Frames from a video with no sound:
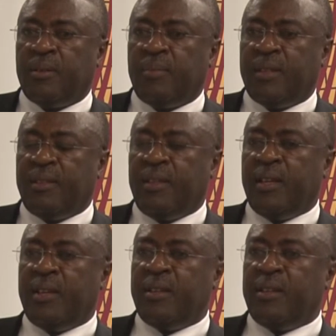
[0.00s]
but
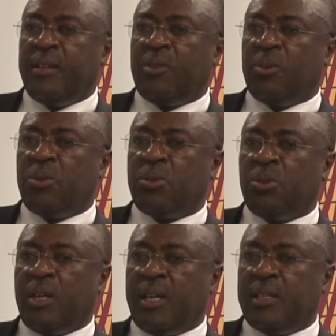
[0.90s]
then it
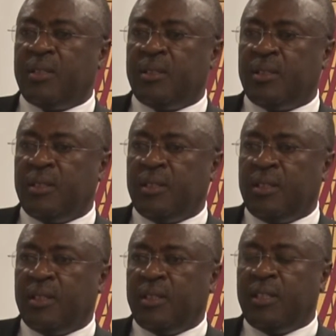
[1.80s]
also has
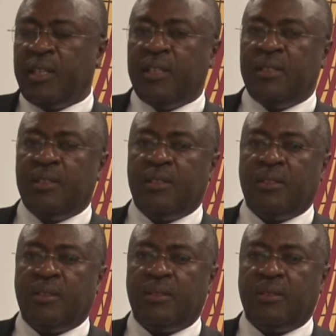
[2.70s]
challenges.